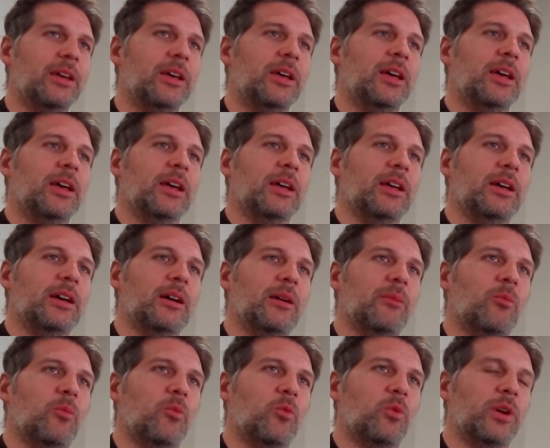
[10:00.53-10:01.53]

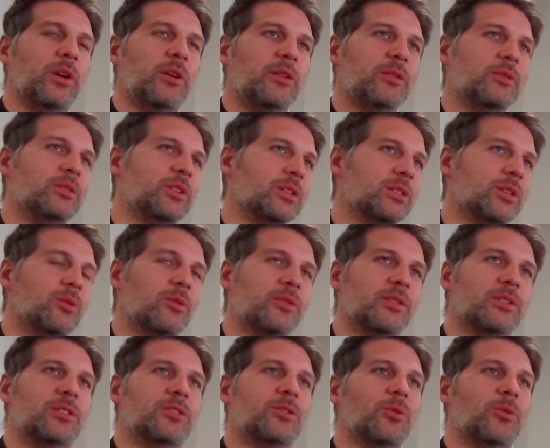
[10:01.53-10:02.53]
where you just go in the
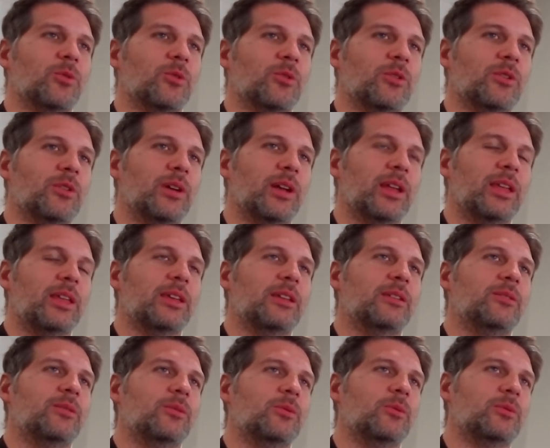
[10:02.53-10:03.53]
store
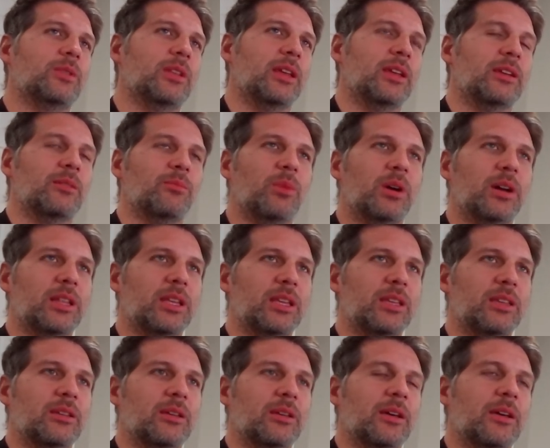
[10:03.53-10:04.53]
and you take
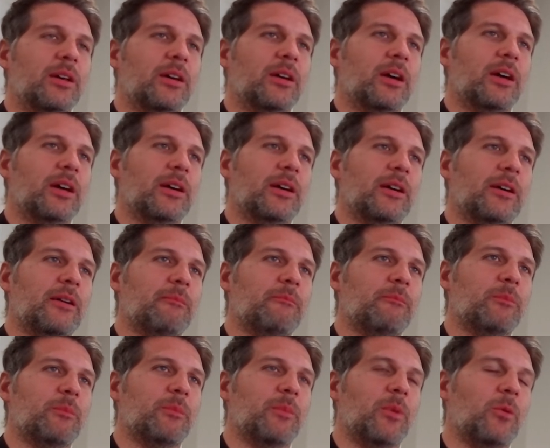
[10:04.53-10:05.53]
money
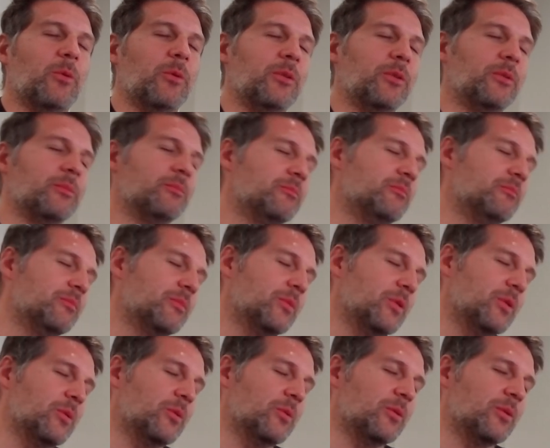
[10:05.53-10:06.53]
or
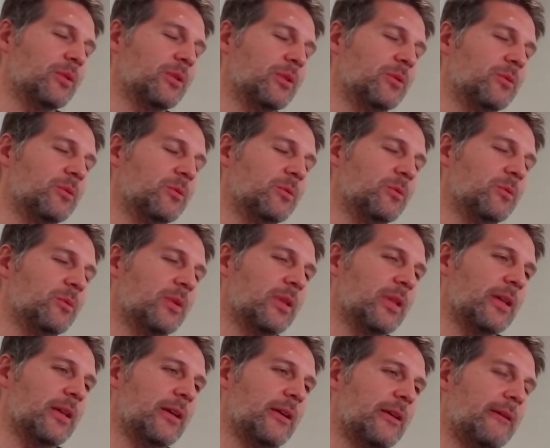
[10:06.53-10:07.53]
or you
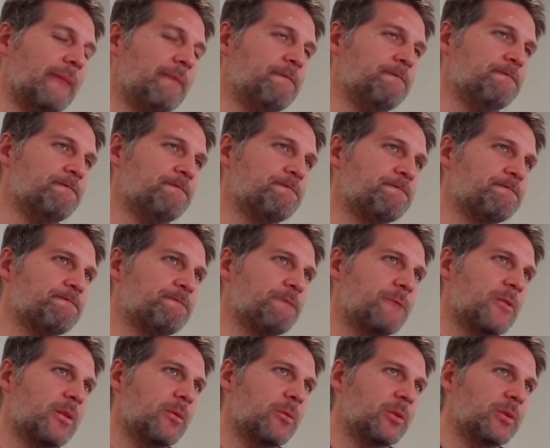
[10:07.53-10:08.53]

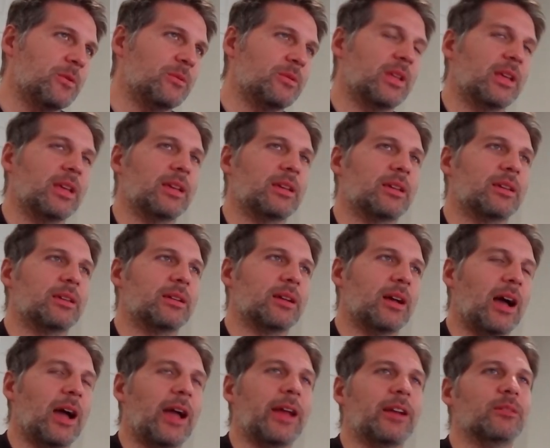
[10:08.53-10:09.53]
or you take
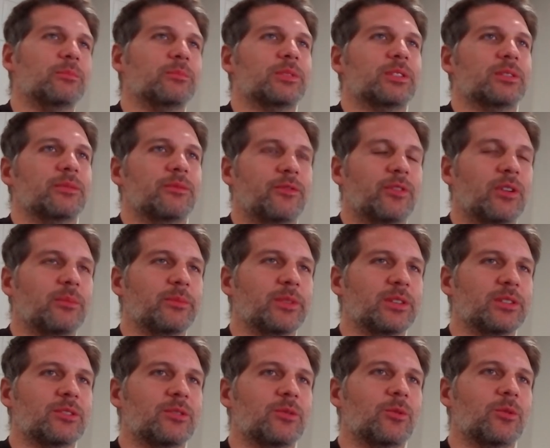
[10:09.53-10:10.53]
items from the
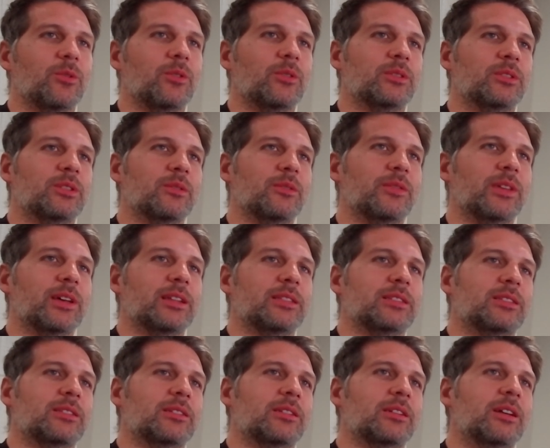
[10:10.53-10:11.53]
store, so
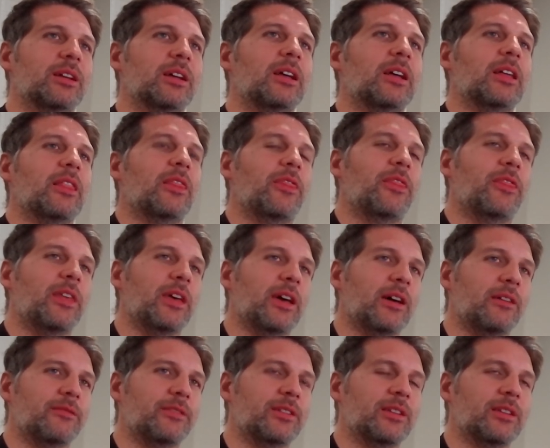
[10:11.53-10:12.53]
that's theft.